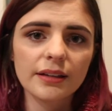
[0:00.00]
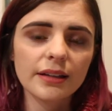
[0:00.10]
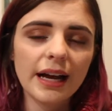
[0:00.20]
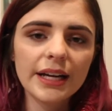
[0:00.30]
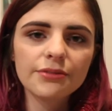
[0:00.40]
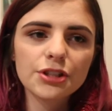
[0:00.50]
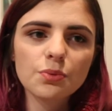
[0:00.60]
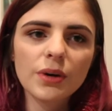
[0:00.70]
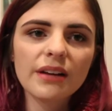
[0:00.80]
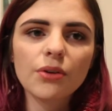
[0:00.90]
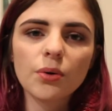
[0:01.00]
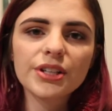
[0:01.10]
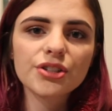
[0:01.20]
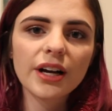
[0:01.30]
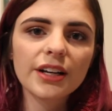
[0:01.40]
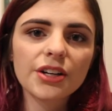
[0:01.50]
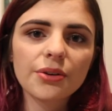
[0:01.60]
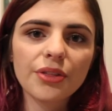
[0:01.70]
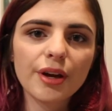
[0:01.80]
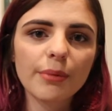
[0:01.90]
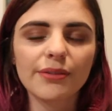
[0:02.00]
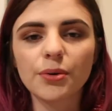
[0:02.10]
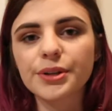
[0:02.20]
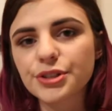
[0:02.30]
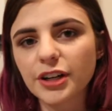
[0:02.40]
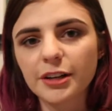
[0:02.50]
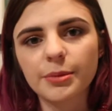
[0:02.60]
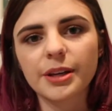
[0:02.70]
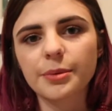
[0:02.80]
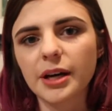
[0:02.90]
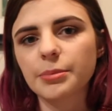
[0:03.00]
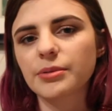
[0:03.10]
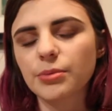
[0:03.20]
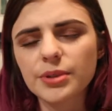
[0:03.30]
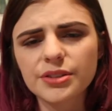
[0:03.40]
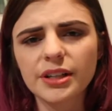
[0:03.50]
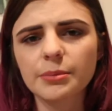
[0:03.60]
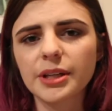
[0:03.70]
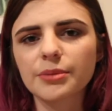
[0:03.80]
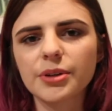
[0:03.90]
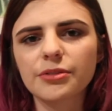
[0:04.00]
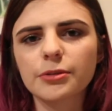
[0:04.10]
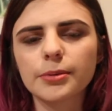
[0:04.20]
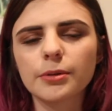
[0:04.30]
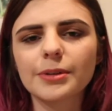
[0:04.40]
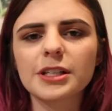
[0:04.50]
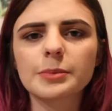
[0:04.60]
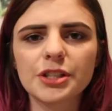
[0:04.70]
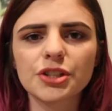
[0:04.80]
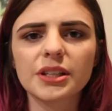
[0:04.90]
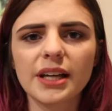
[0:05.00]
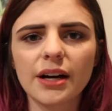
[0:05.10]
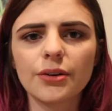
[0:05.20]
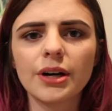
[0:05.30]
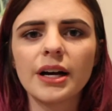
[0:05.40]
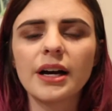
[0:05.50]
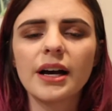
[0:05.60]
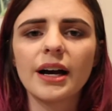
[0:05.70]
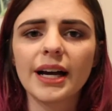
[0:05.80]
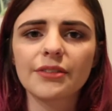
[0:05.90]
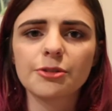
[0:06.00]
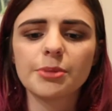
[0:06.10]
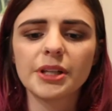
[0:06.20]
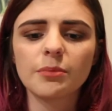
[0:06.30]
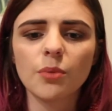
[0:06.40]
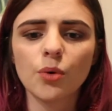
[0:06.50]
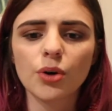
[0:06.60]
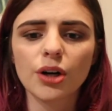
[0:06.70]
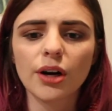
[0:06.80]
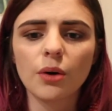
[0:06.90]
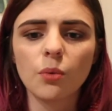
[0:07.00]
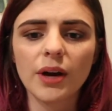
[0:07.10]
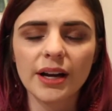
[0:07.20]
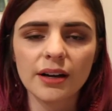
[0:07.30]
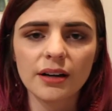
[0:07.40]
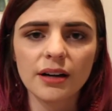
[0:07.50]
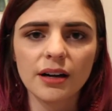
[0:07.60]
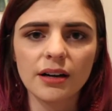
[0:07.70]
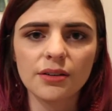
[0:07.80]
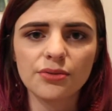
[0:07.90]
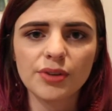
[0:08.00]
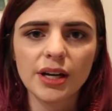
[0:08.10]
kind of just what I've always tried to do with him. I've always tried to make him happy. I've always tried to make him comfortable, but especially now I have to be more aware of,